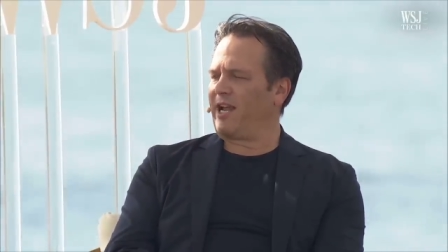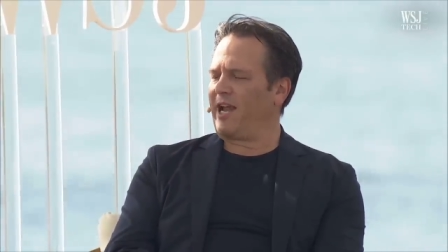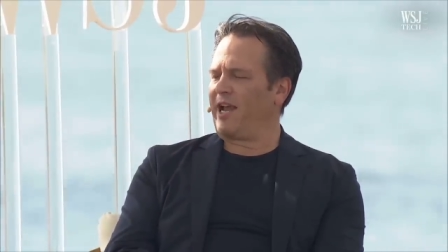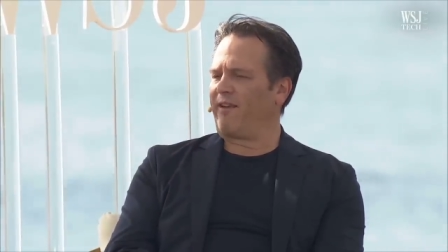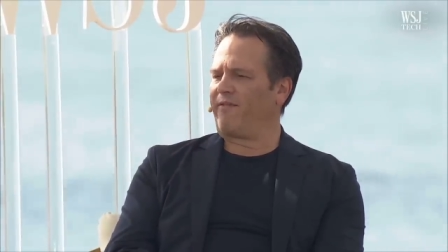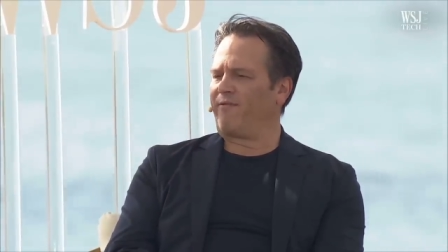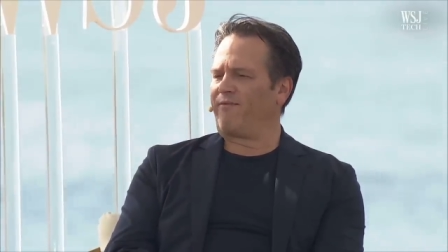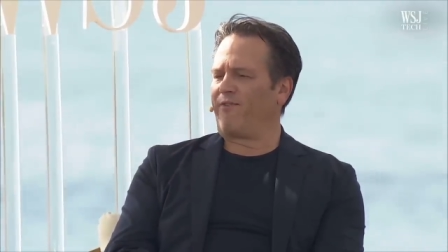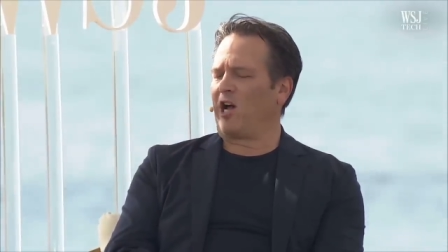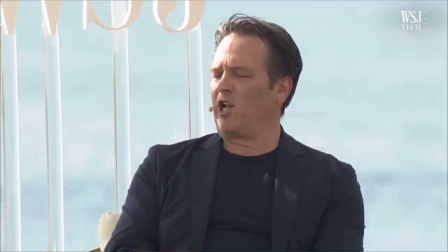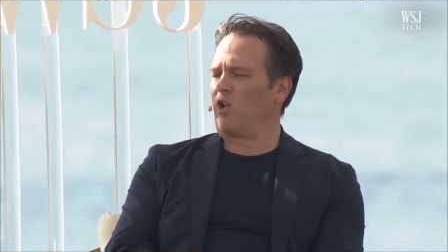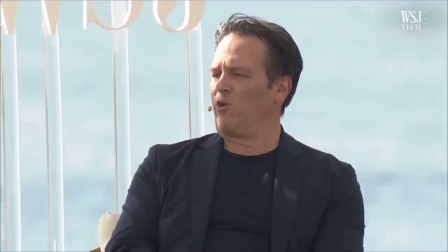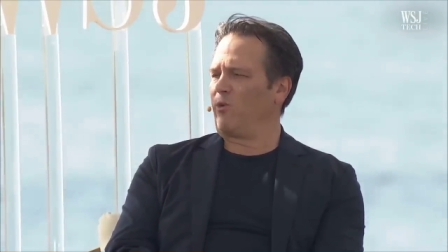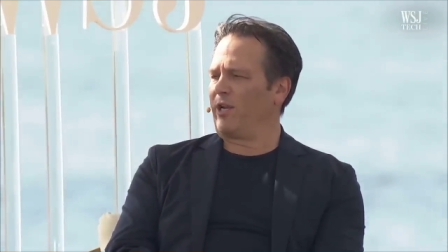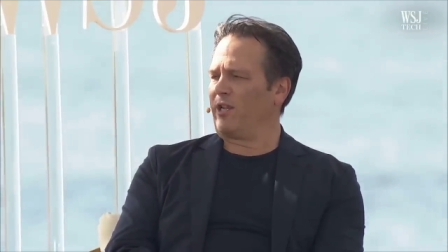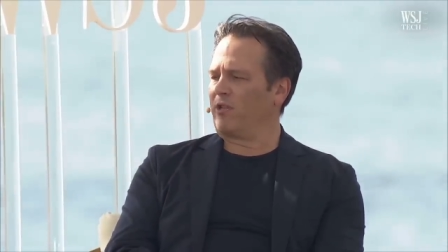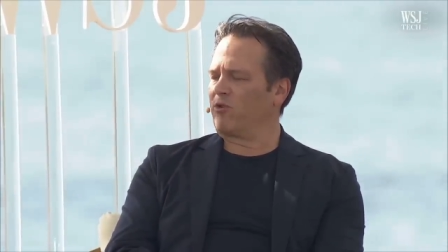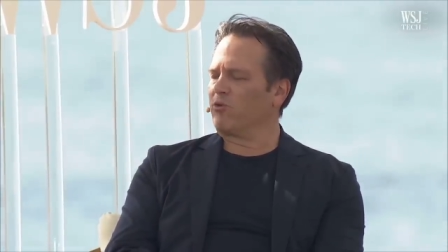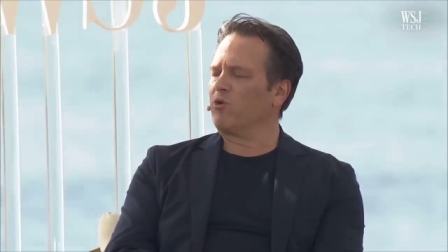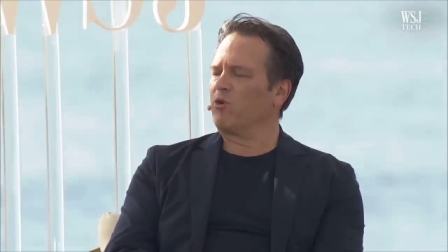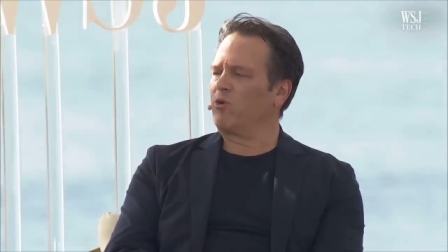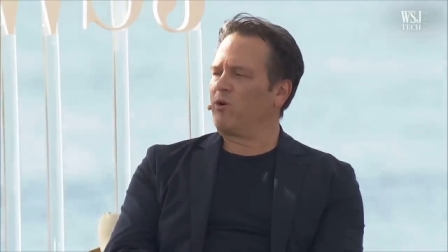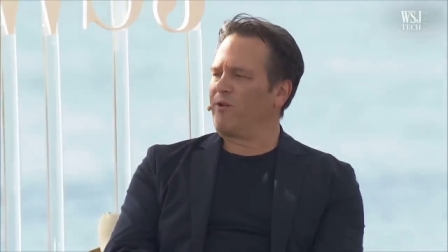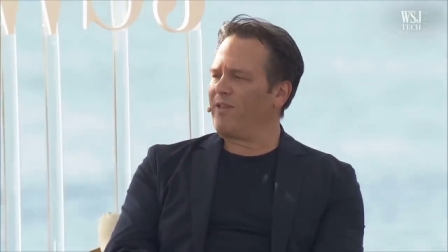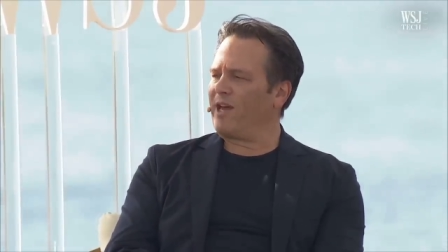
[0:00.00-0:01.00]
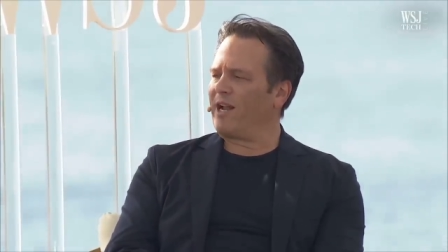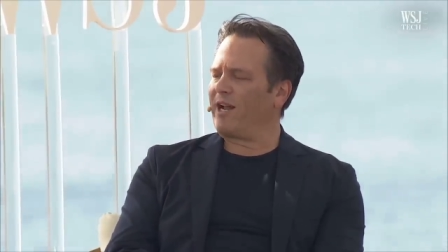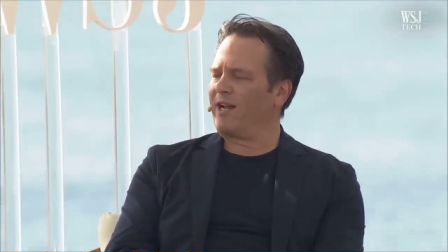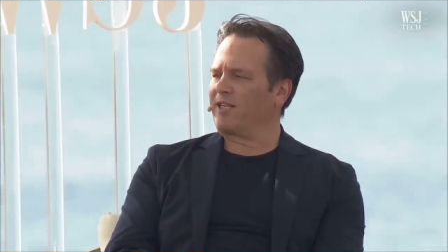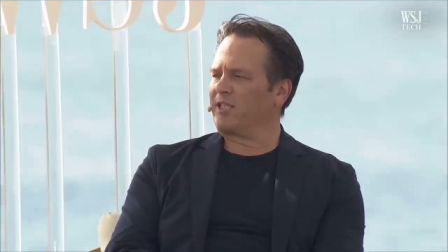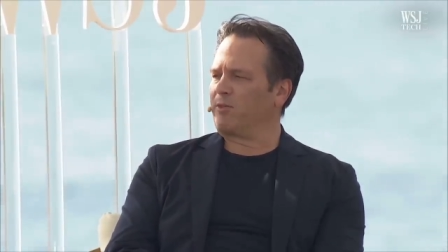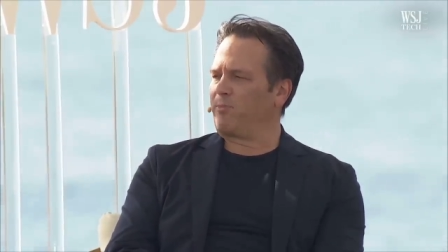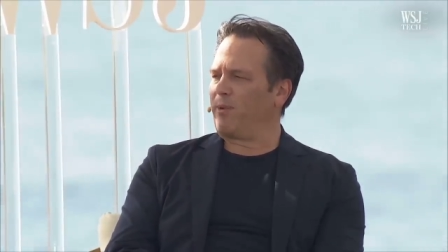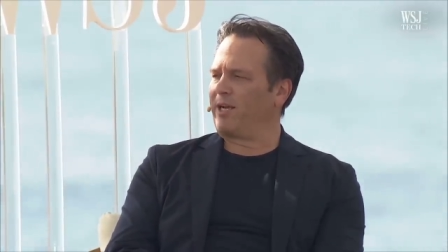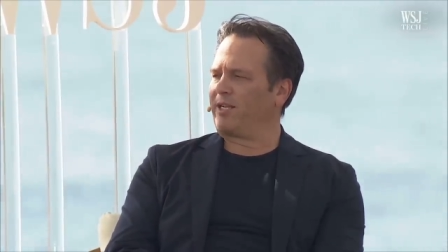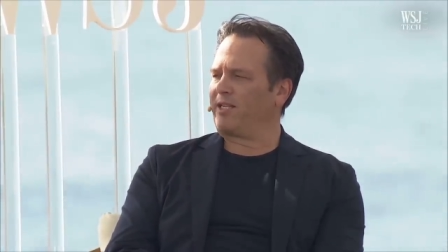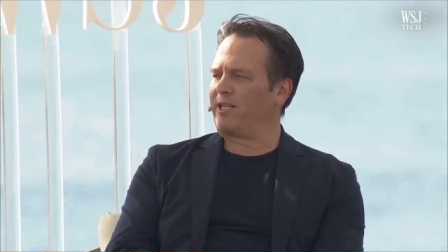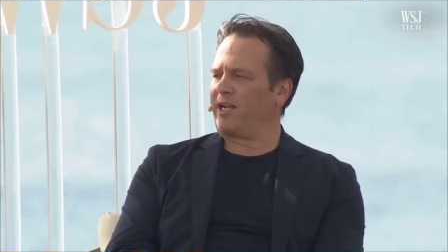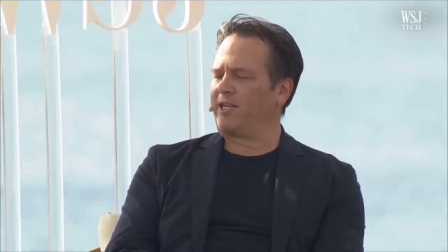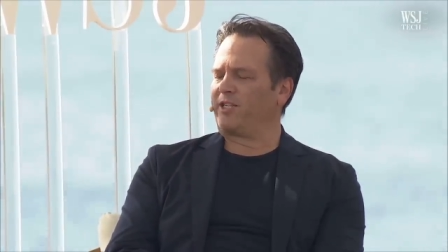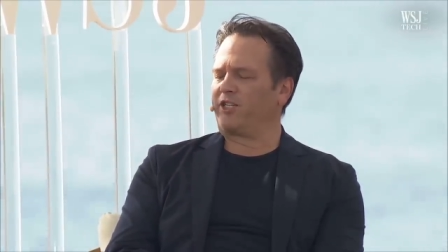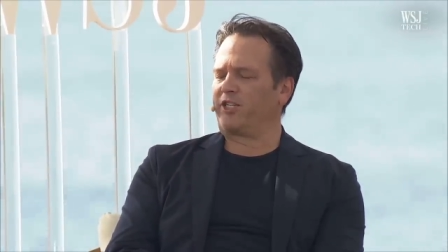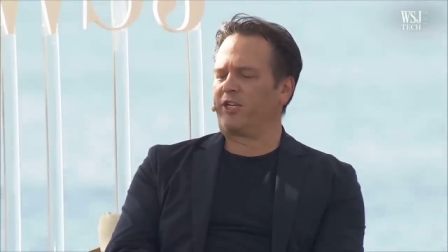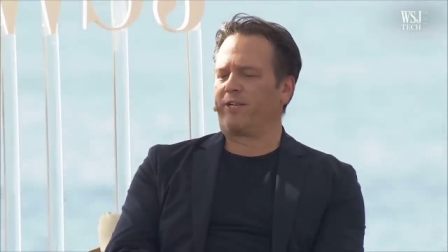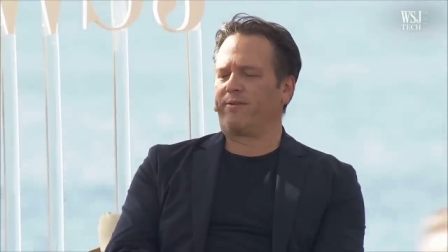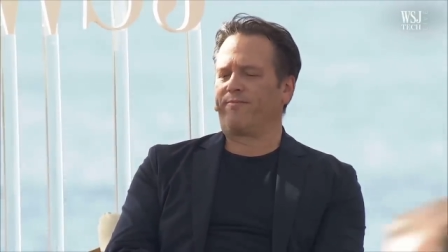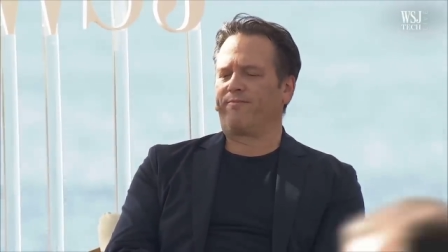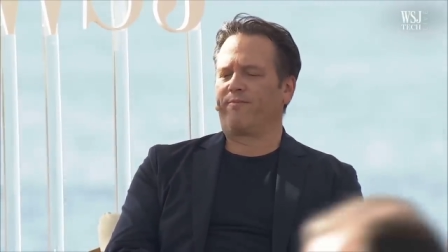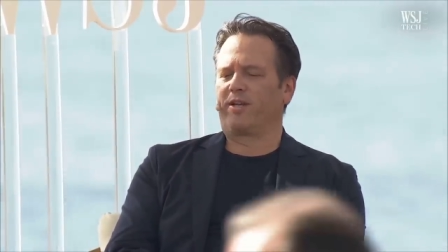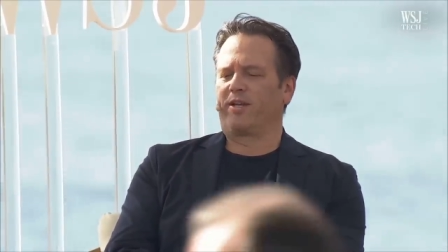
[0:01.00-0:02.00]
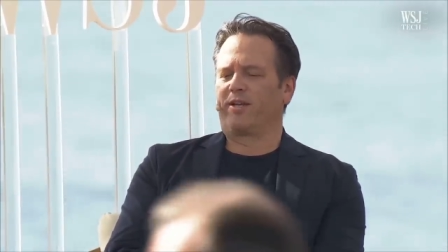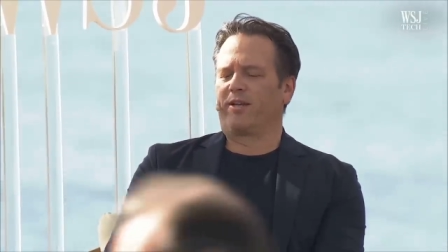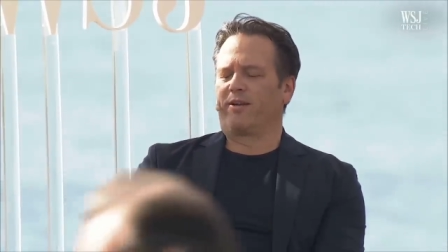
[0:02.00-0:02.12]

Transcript: and following through on that expectation.